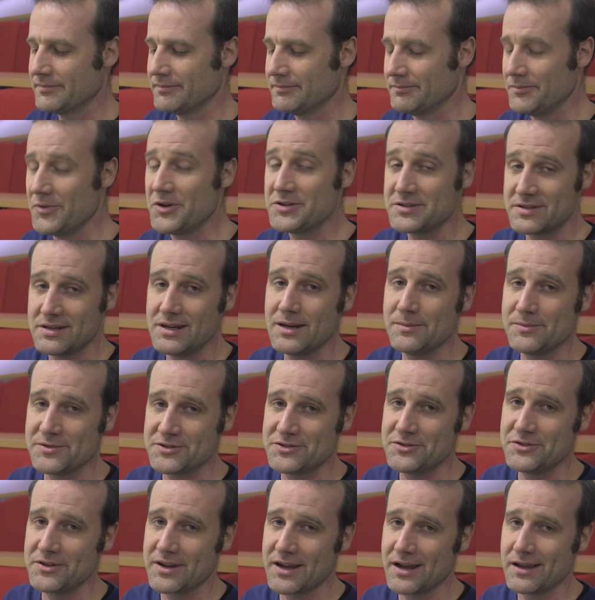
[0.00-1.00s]
Mersenne numbers
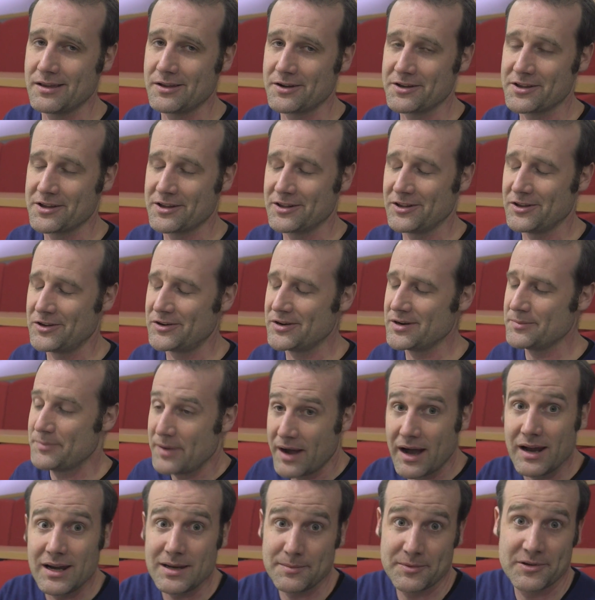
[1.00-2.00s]
do get a lot of the glory,
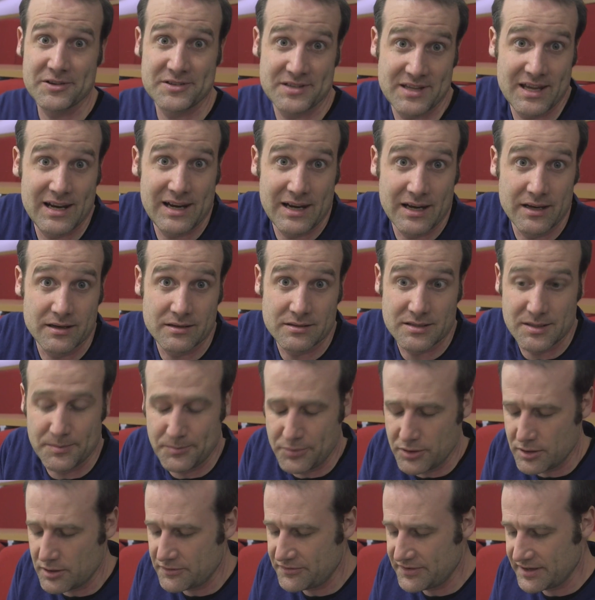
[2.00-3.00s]
partly because they're linked to
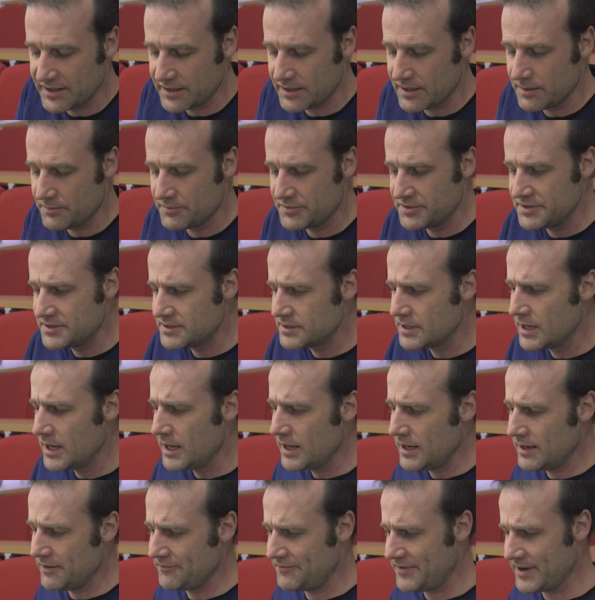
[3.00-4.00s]
perfect numbers.
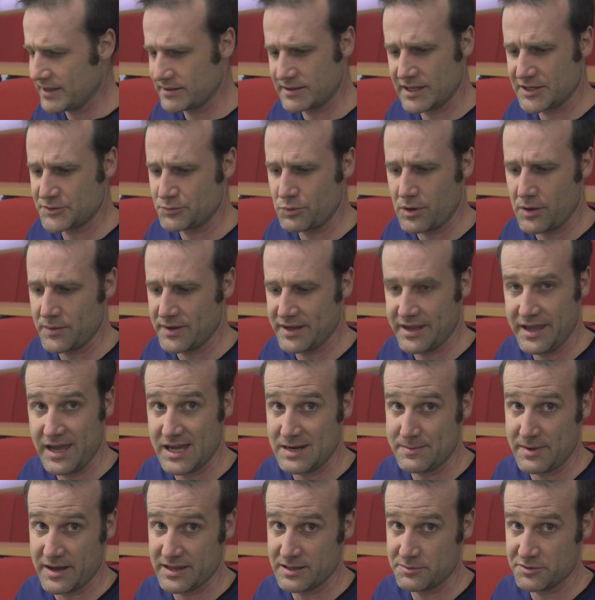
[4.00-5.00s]
In fact, that's why we
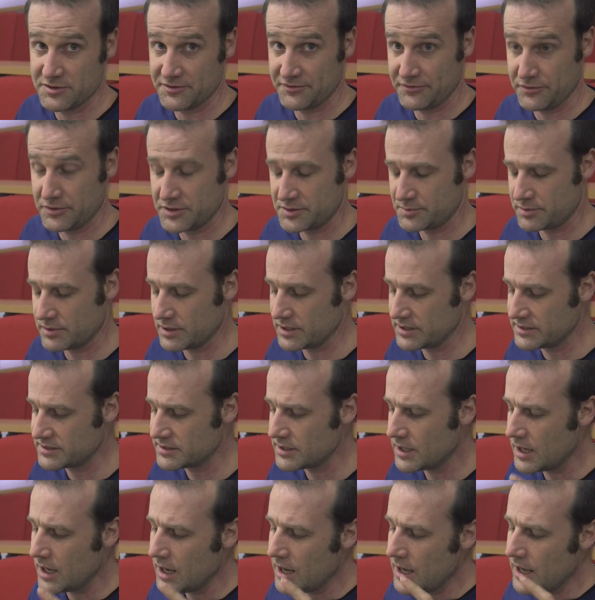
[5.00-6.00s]
cared about them in the first
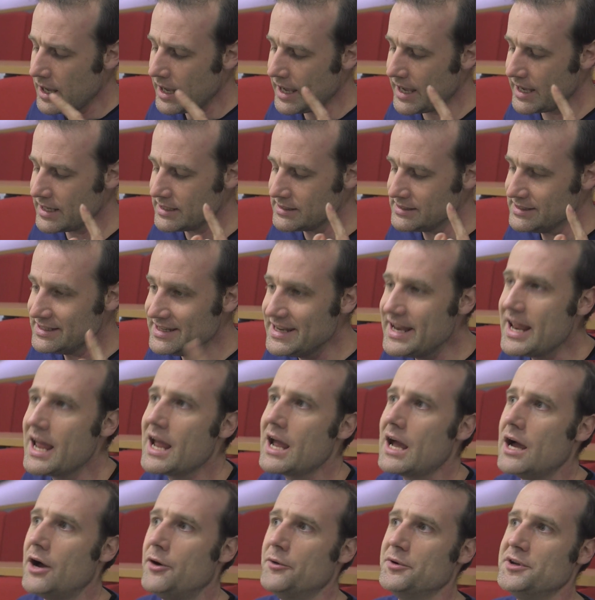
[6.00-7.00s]
place. And
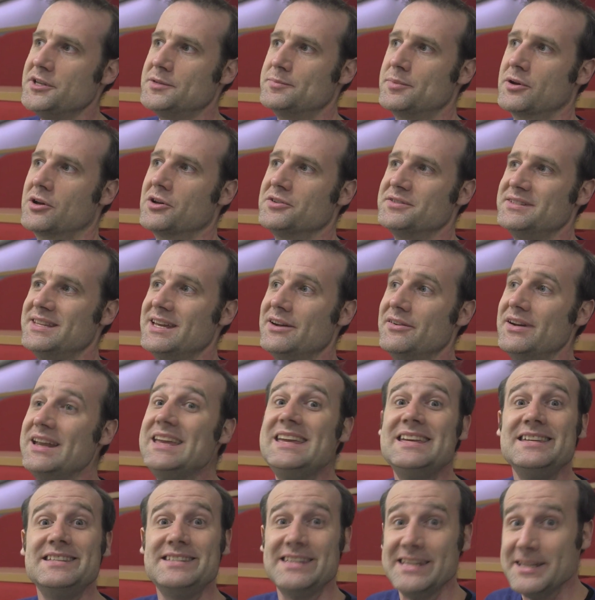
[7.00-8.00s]
now it's because they're
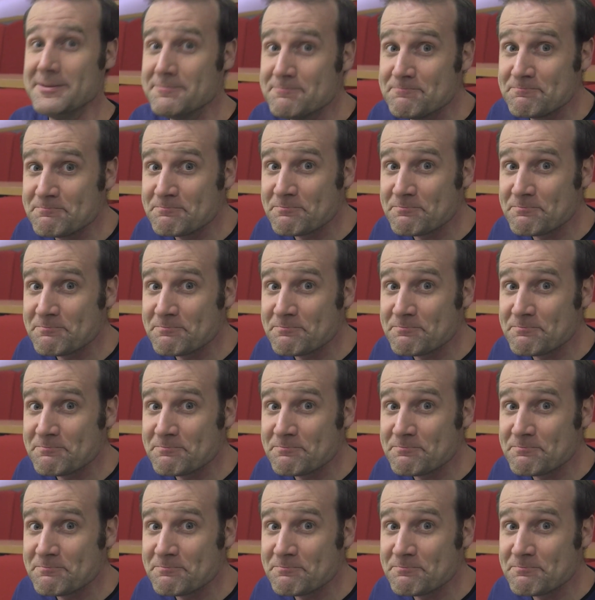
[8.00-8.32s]
easy